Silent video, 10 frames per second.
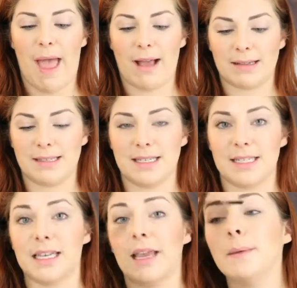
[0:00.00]

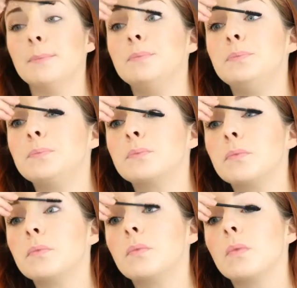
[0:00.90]
Ecstasy
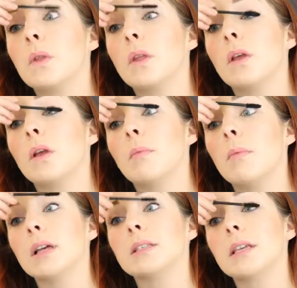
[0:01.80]

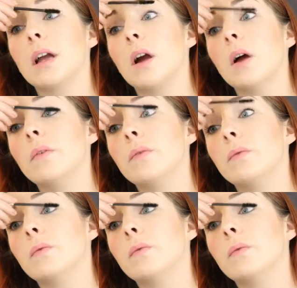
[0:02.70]
mascara,